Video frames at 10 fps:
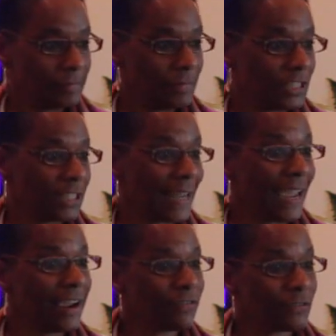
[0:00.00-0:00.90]
It's in
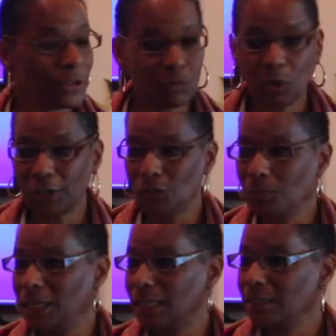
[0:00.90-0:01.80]
everyone you
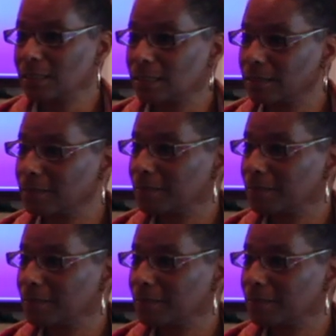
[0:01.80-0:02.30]
meet.